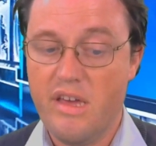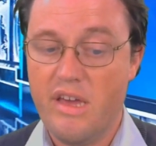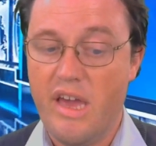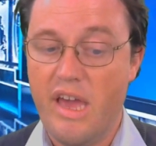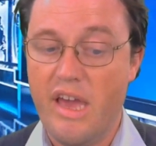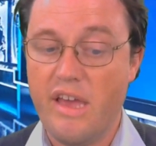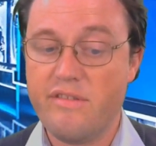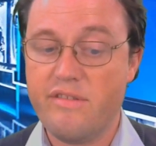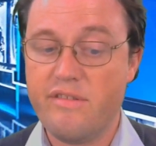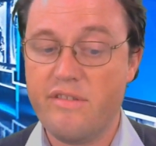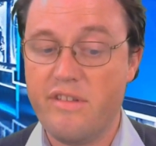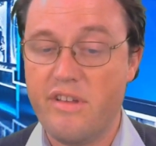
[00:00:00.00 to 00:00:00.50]

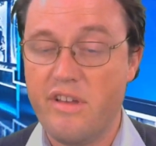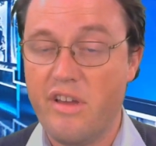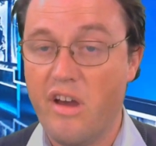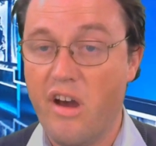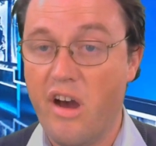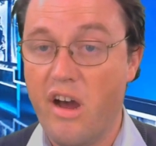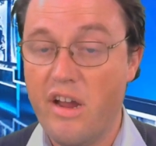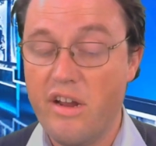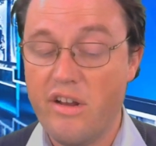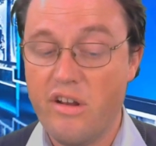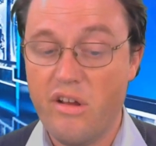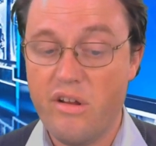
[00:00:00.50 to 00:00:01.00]

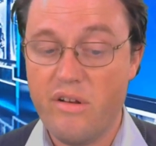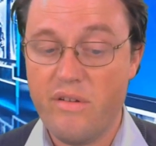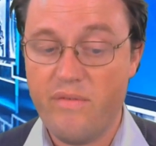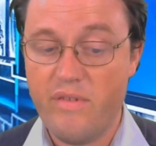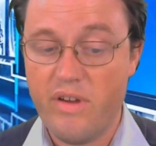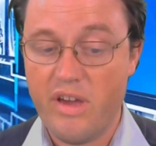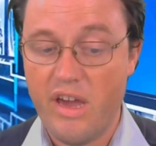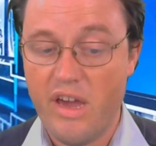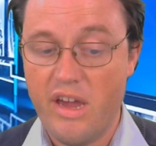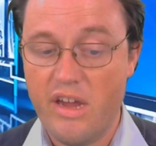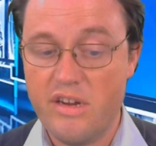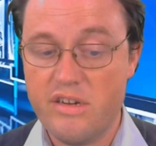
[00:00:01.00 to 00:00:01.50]
SDI
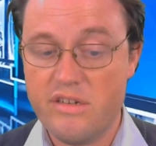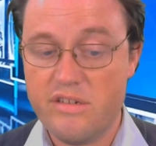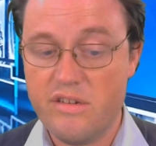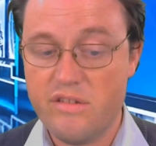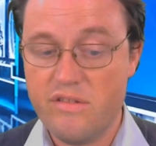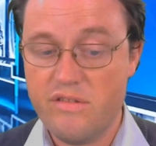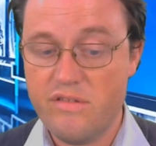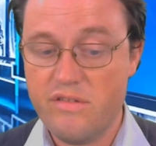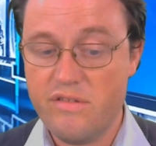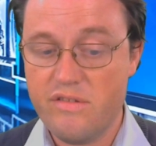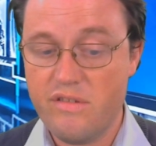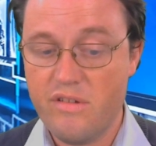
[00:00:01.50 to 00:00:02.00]

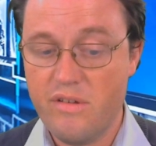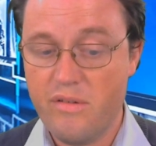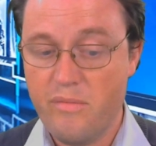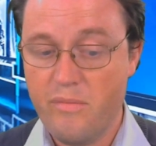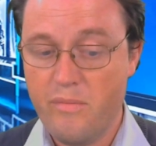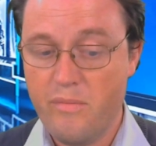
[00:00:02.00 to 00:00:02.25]
notifications,